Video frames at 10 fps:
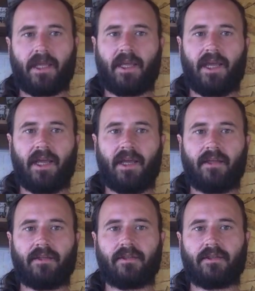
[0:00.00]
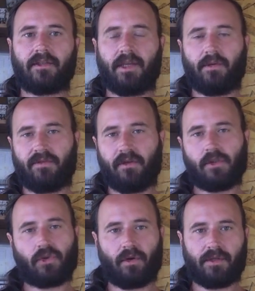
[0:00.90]
And it was very
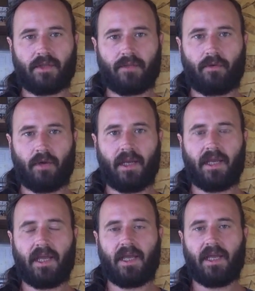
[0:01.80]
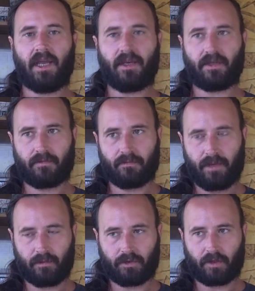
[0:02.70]
short and to the point, and
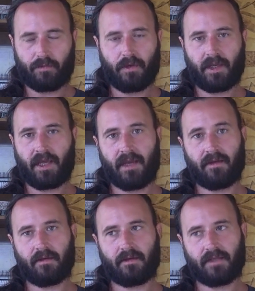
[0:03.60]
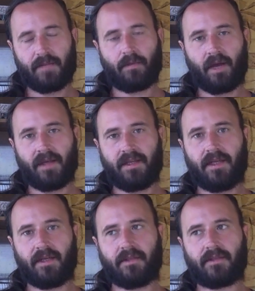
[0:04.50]
being able to communicate deeper
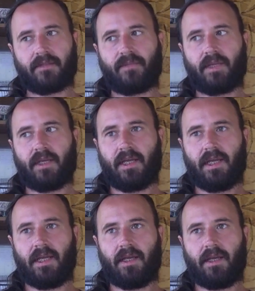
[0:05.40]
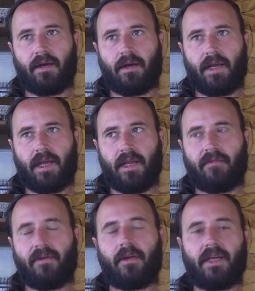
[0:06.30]
ideas in a
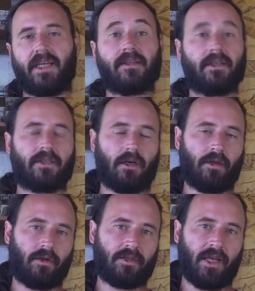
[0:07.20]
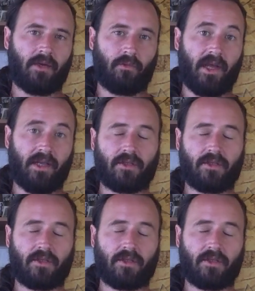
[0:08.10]
very easily to understand way.